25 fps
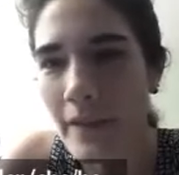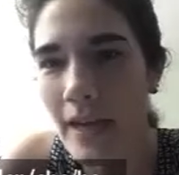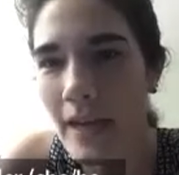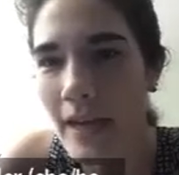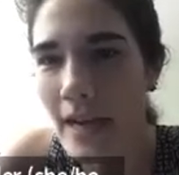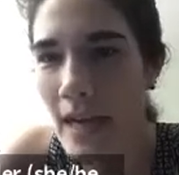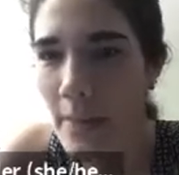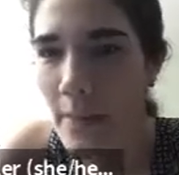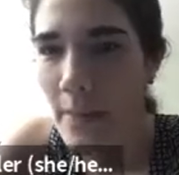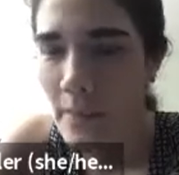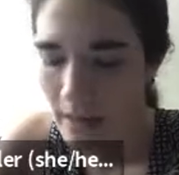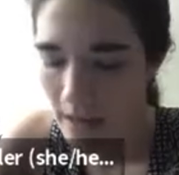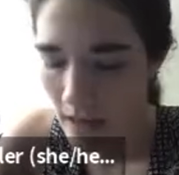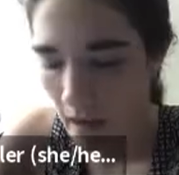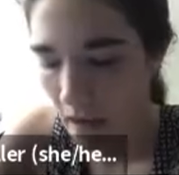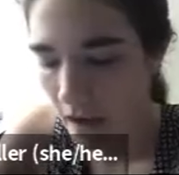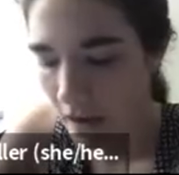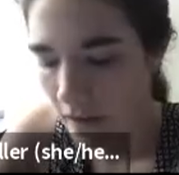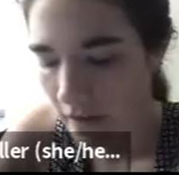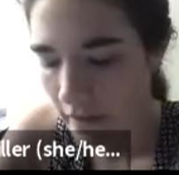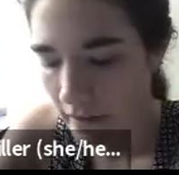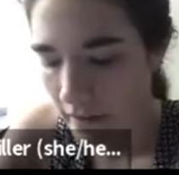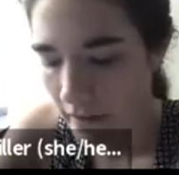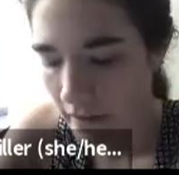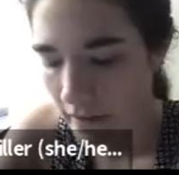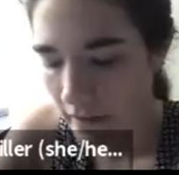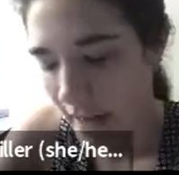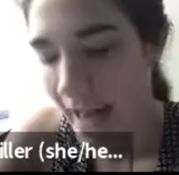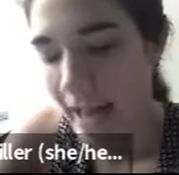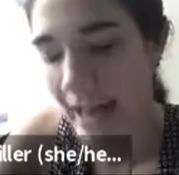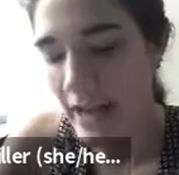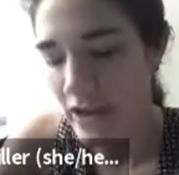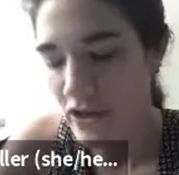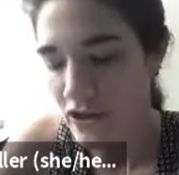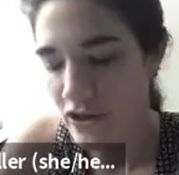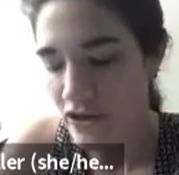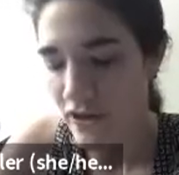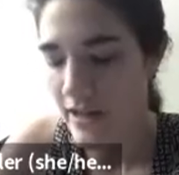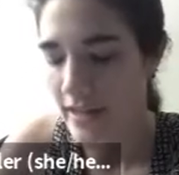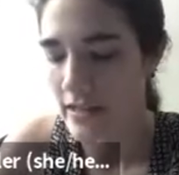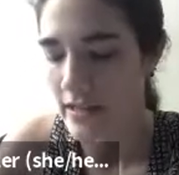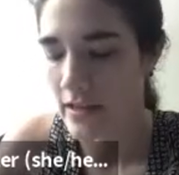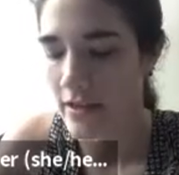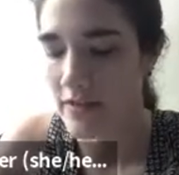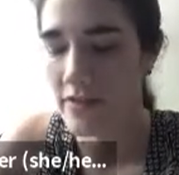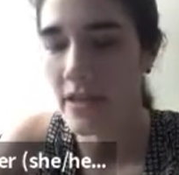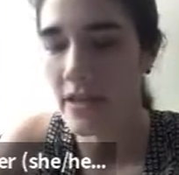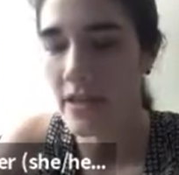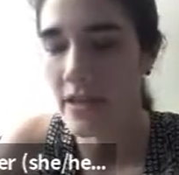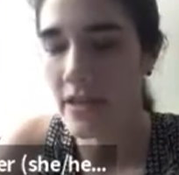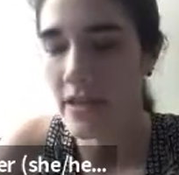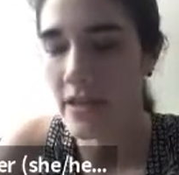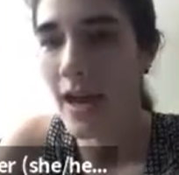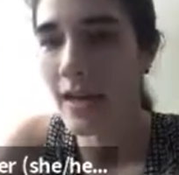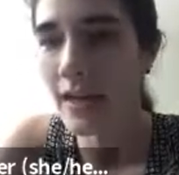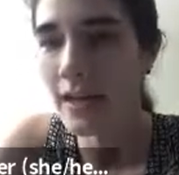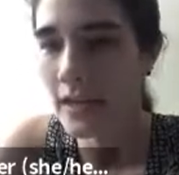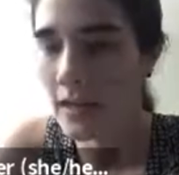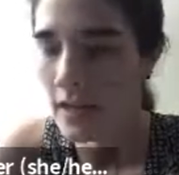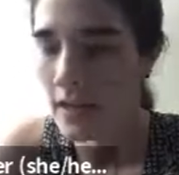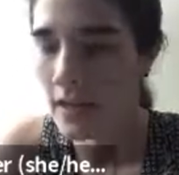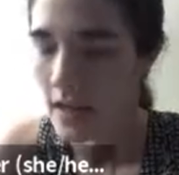And I'm going to call it the n trace of the knot.